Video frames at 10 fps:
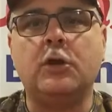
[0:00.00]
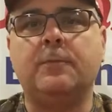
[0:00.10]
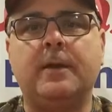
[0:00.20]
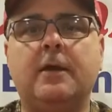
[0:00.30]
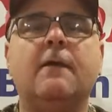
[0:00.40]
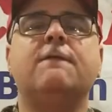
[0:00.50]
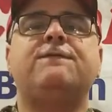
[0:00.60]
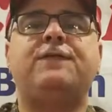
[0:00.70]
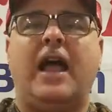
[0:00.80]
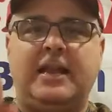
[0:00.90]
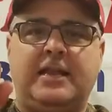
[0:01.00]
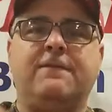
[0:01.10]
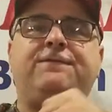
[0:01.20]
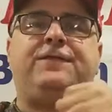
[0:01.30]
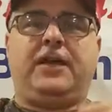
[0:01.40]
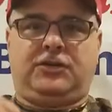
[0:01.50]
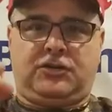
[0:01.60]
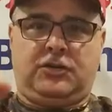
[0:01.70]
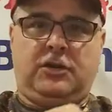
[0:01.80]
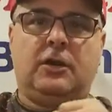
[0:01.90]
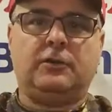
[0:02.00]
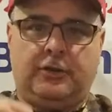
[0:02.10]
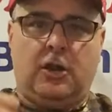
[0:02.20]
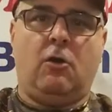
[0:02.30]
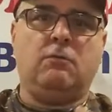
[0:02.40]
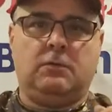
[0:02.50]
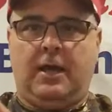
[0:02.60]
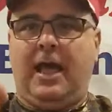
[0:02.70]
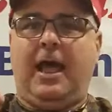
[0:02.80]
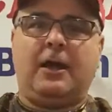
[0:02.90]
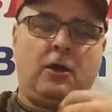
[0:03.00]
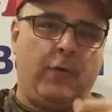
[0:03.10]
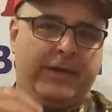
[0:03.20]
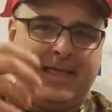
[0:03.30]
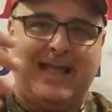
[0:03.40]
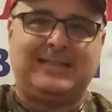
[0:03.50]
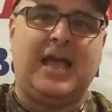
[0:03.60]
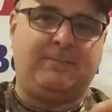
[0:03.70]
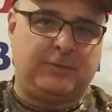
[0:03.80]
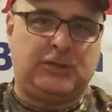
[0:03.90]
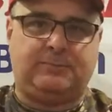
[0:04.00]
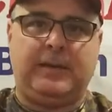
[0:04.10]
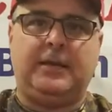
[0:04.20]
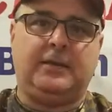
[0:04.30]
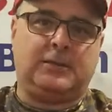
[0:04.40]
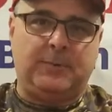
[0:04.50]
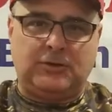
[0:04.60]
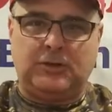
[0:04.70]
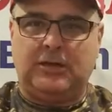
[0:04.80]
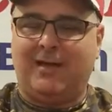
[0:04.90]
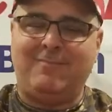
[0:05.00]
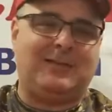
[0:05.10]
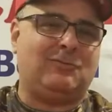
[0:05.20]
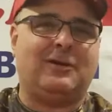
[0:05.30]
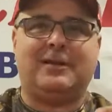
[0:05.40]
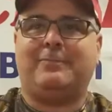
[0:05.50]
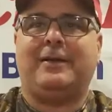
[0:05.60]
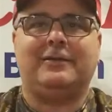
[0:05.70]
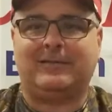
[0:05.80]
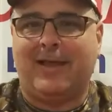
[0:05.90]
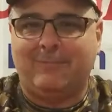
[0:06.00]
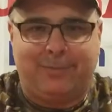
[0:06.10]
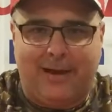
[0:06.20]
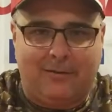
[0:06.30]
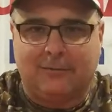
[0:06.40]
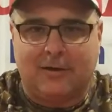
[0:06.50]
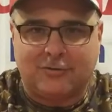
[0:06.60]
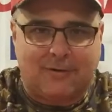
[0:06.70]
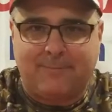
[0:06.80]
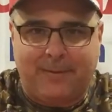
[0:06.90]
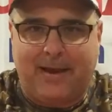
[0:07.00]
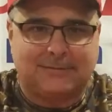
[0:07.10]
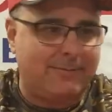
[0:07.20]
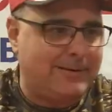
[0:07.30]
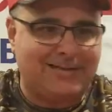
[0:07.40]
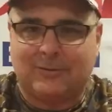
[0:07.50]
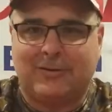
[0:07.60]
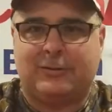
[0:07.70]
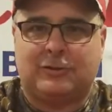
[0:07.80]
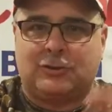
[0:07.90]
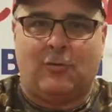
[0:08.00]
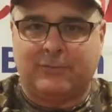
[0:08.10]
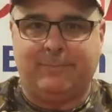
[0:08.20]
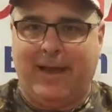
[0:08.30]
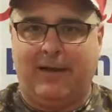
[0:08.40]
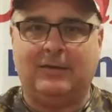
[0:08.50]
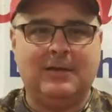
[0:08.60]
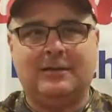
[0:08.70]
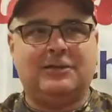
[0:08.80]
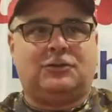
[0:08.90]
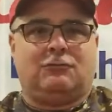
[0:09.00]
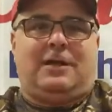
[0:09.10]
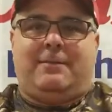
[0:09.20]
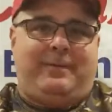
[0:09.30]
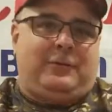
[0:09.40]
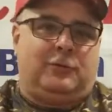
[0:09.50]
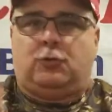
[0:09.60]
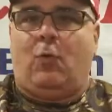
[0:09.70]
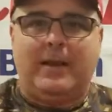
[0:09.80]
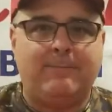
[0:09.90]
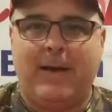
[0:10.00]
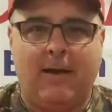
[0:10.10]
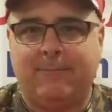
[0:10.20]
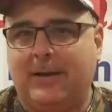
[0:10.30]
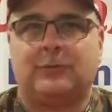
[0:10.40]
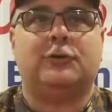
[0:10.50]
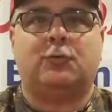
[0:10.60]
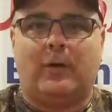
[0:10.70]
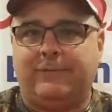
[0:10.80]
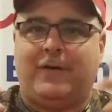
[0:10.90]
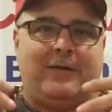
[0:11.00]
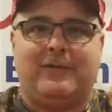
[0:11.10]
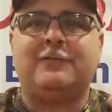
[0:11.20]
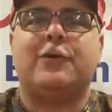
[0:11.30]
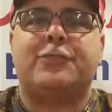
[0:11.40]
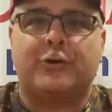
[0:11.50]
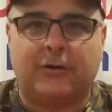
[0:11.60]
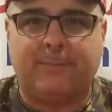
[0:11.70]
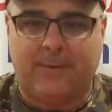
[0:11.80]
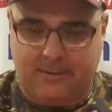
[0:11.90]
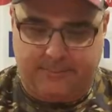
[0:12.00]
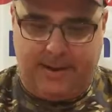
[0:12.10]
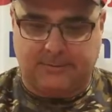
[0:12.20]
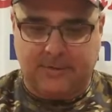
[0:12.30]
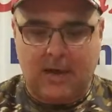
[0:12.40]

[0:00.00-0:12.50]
you to be fighting a fish, you know, going that type of speed. Especially, I'm not talking about your 10-pound striped bass. I mean, that's what this show is about. This show is not about your 20-pound bass or your 25 or even your 30-pound bass.